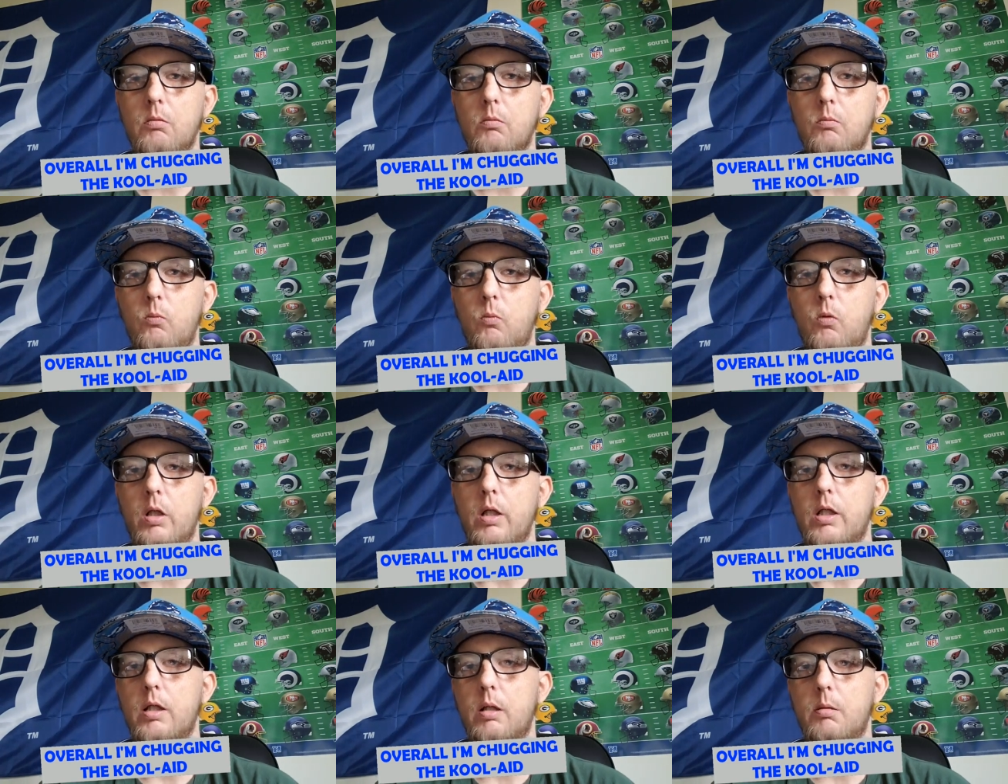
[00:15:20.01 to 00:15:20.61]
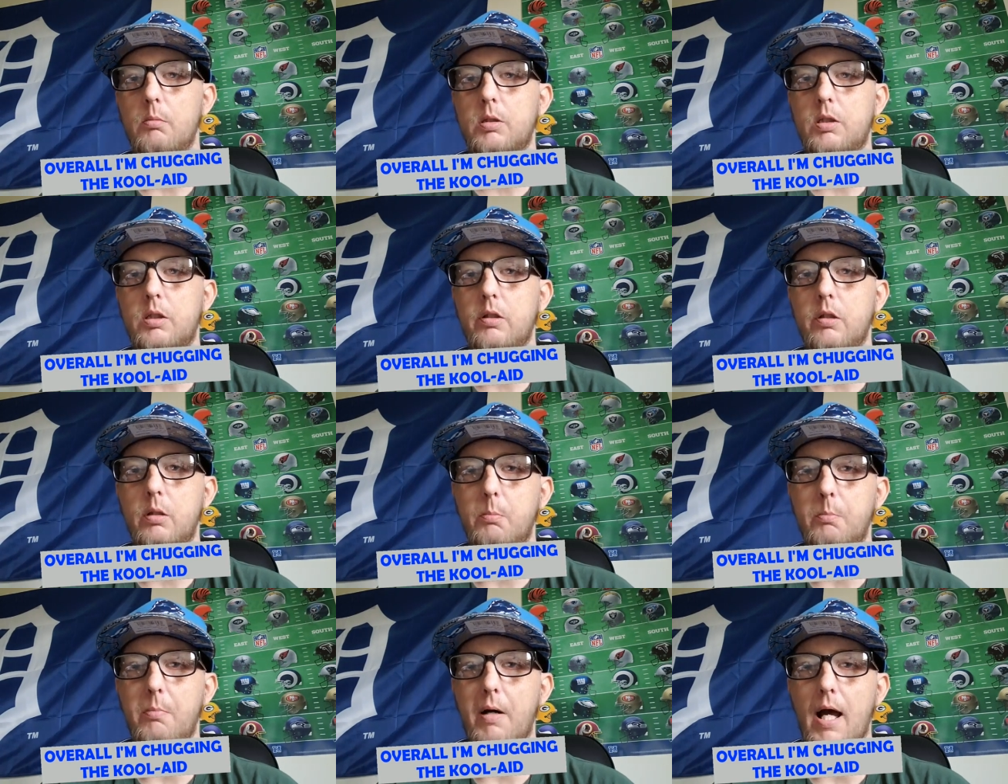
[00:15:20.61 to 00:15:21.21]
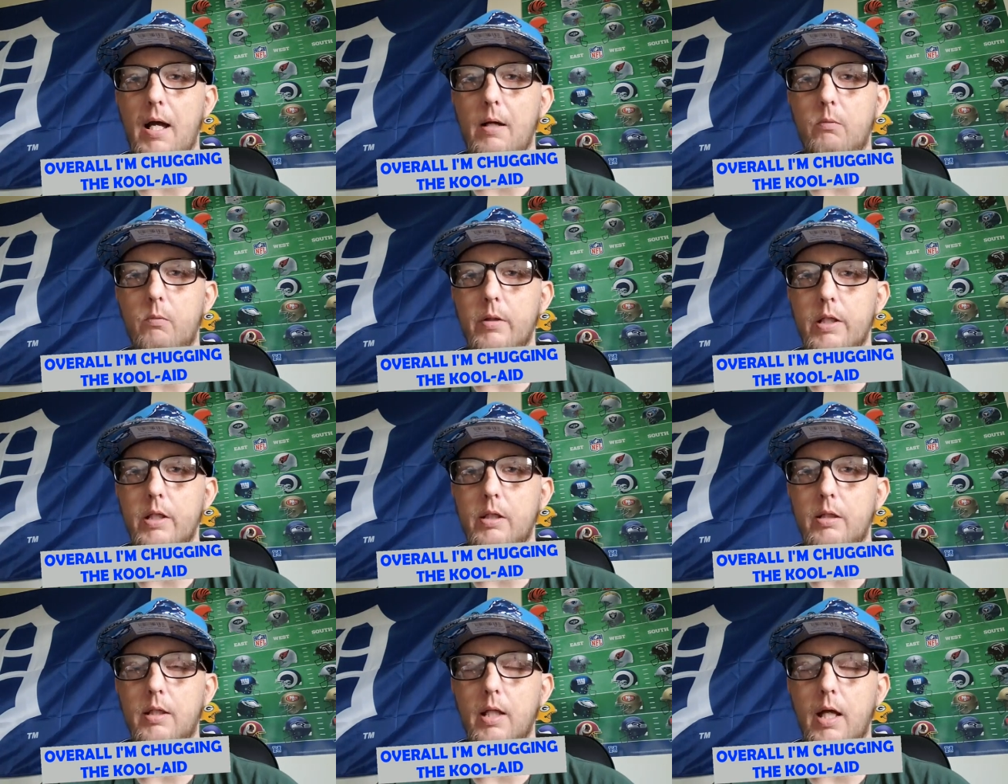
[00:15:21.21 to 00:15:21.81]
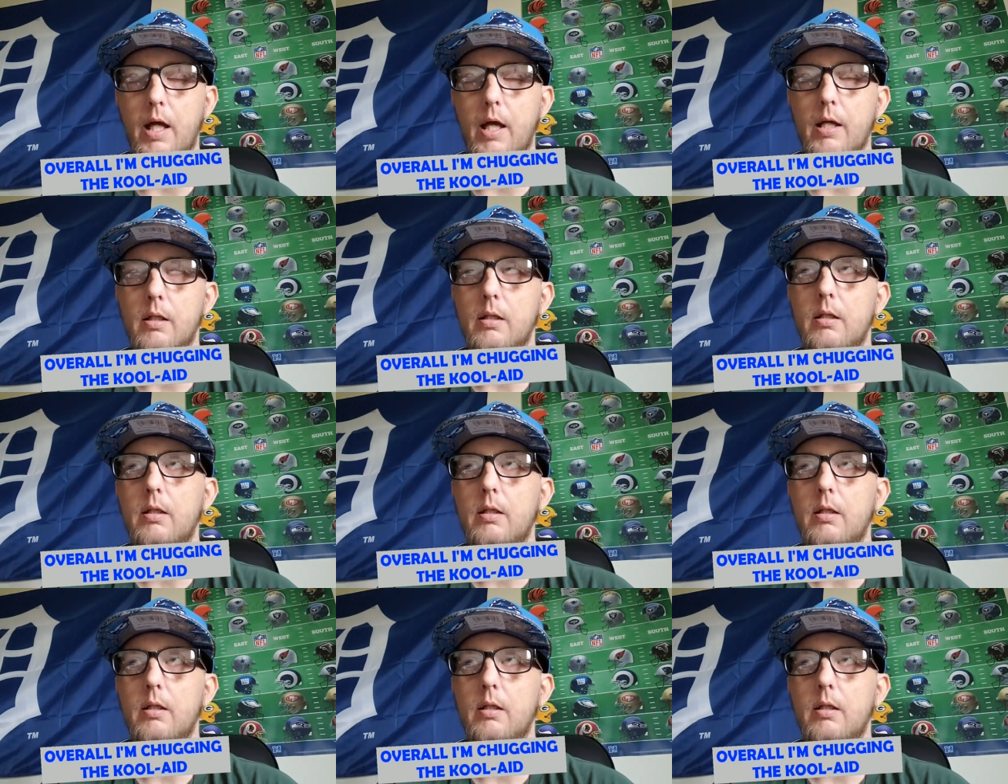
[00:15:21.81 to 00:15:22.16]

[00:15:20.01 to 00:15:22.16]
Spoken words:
when it comes to the bye week that